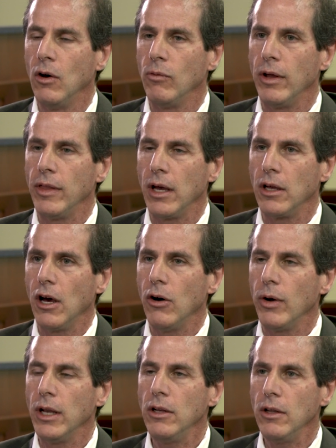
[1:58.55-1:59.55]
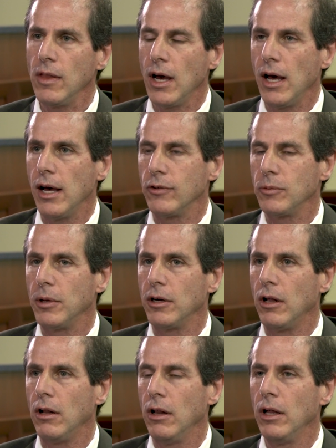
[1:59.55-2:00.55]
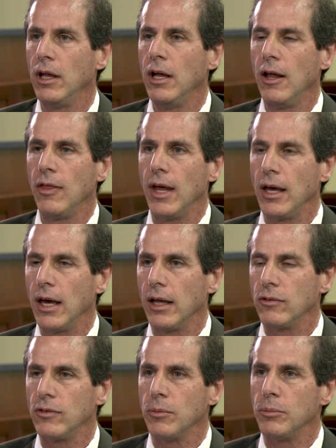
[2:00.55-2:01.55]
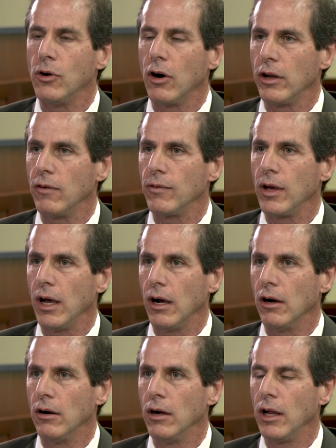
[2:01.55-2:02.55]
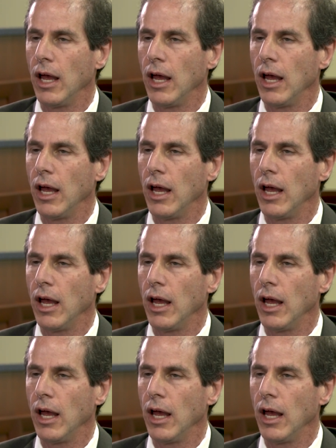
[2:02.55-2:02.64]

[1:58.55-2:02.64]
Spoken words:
When they go into the hospital, they get supportive care